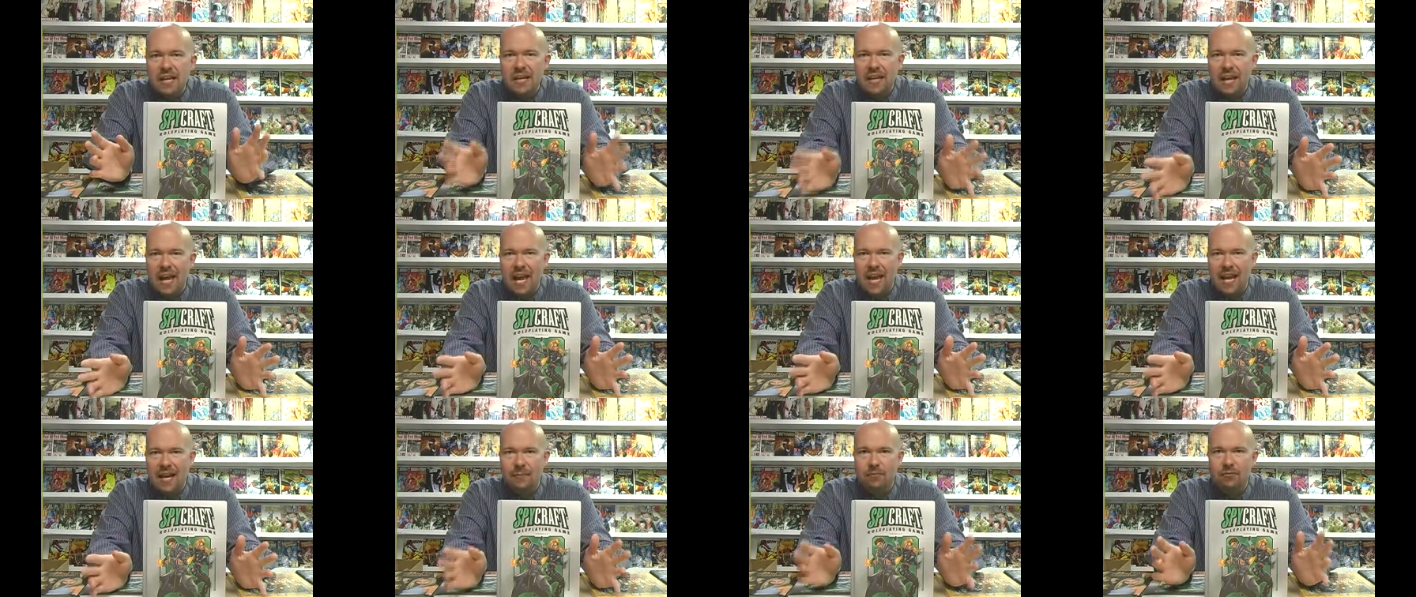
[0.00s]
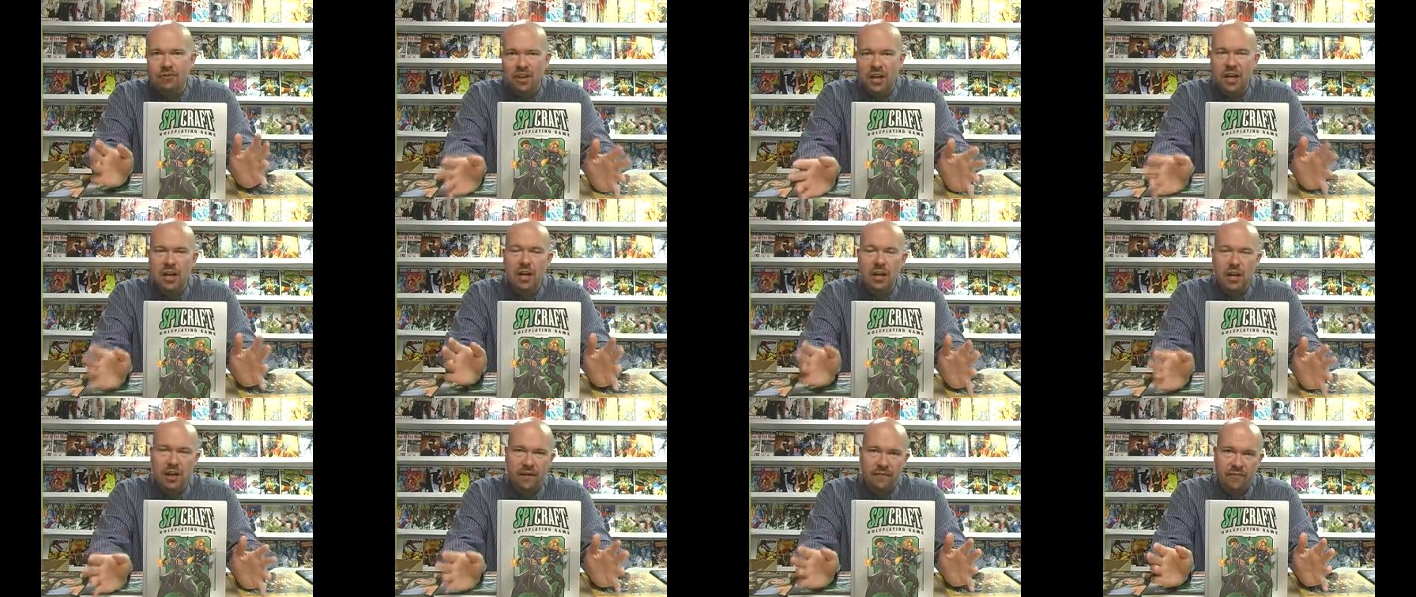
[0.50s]
games
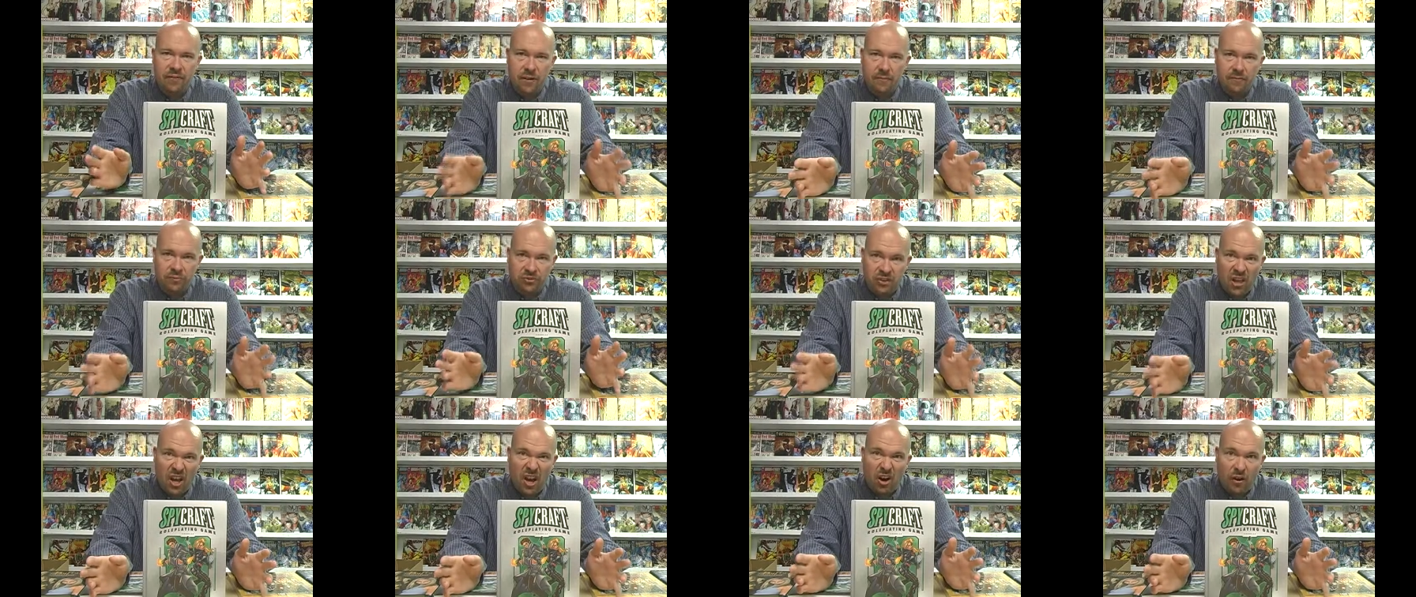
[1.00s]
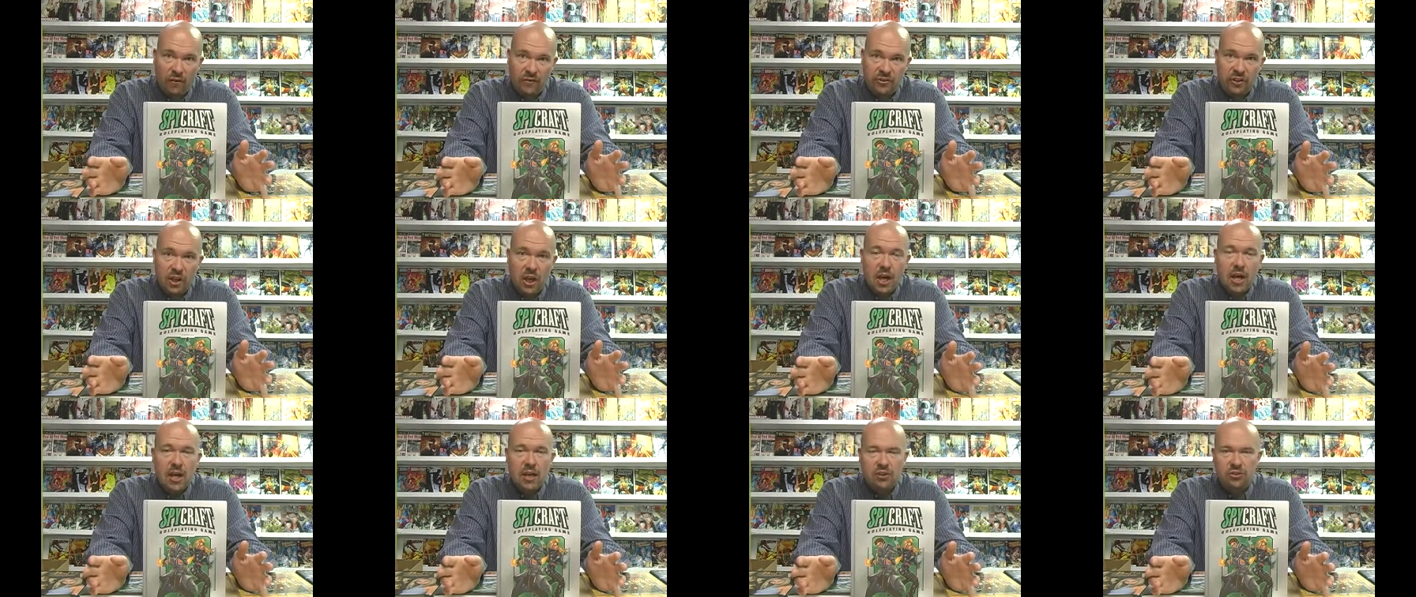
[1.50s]
in and of themselves.
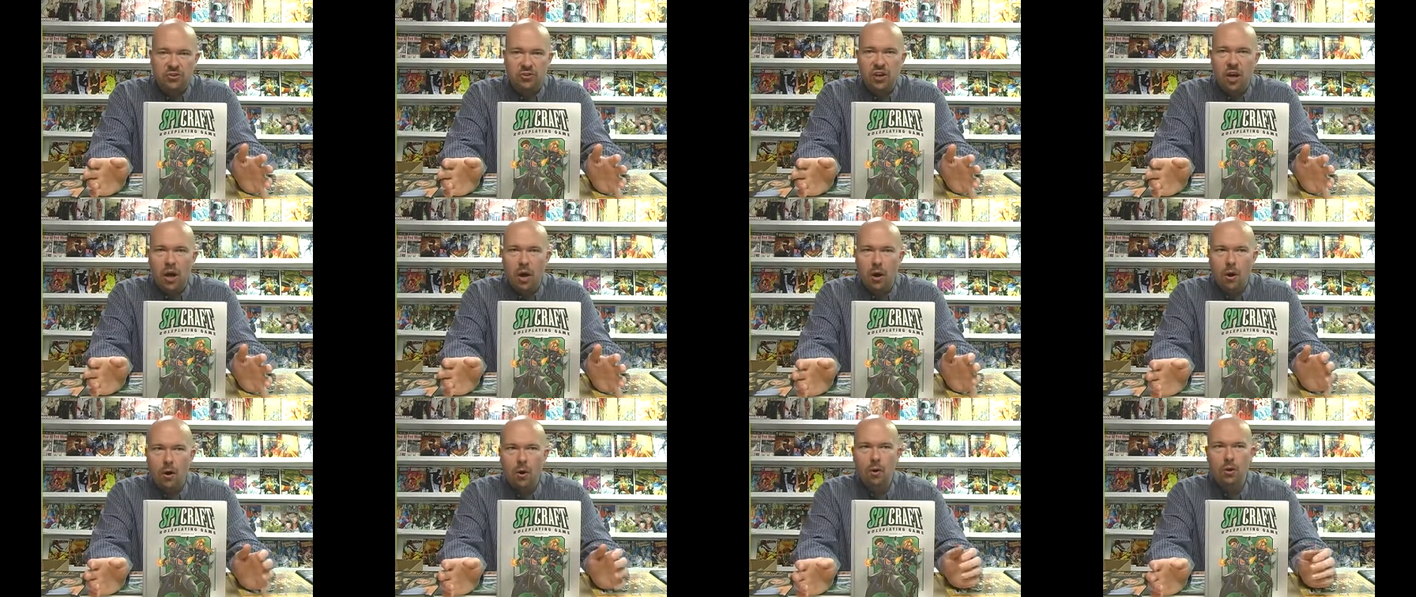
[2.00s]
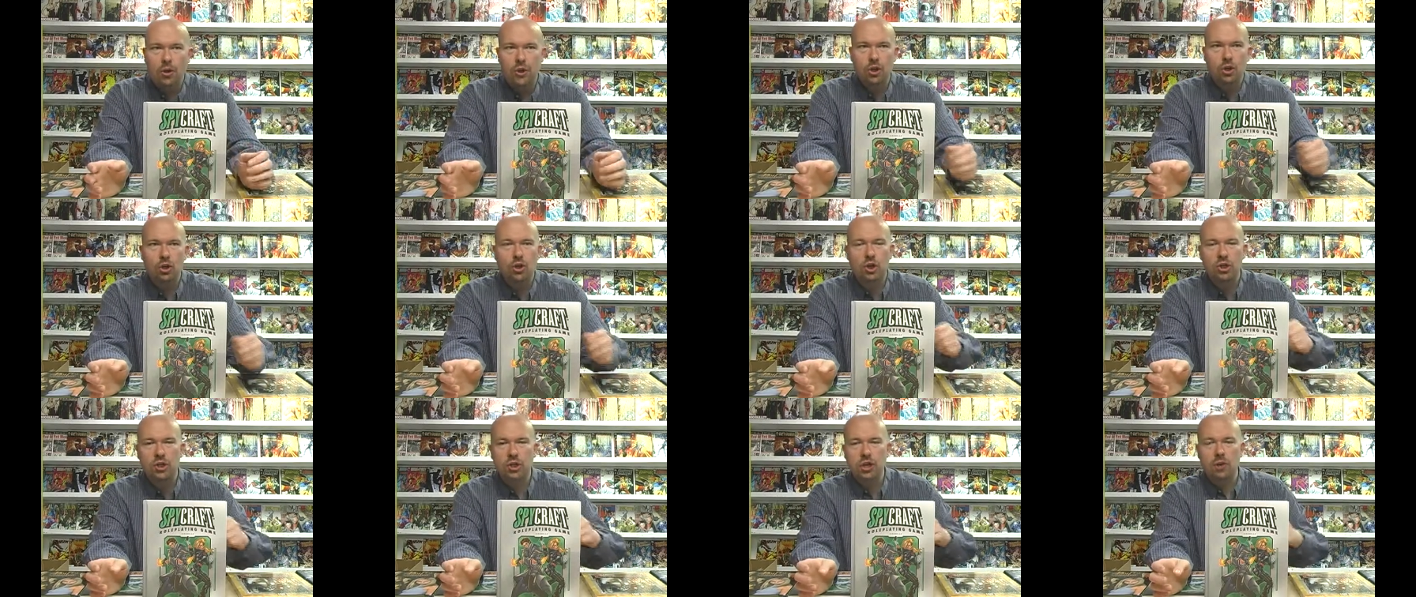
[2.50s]
So you
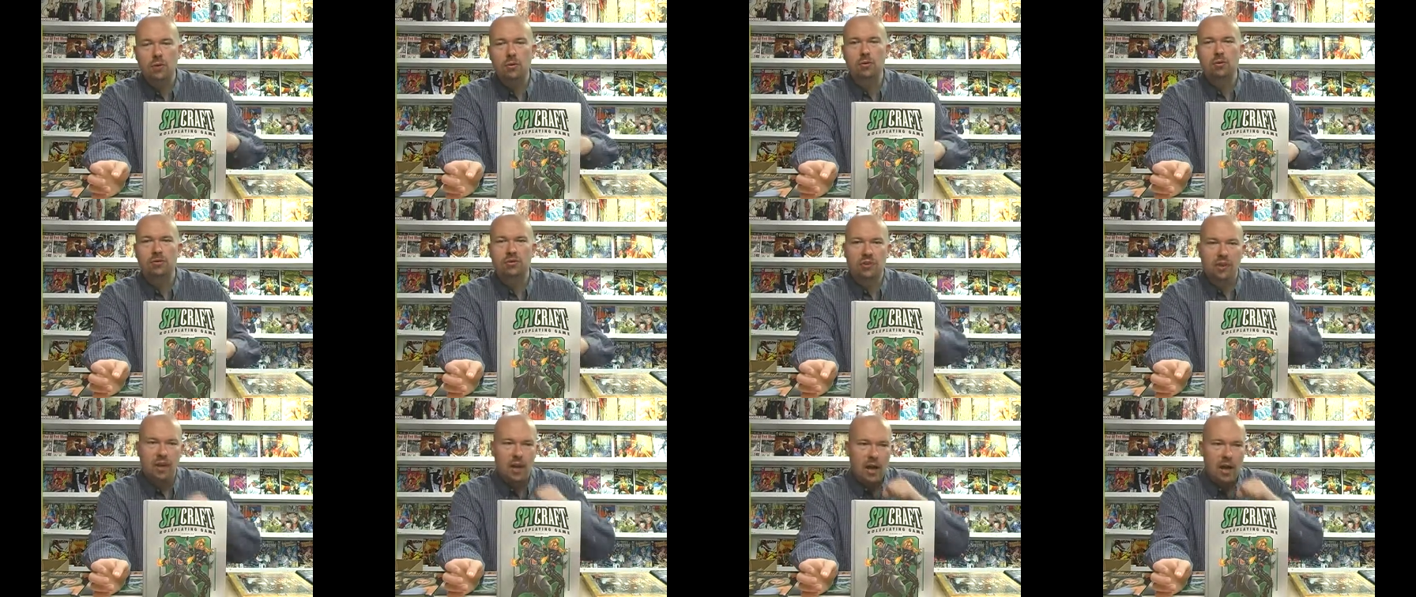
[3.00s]
could use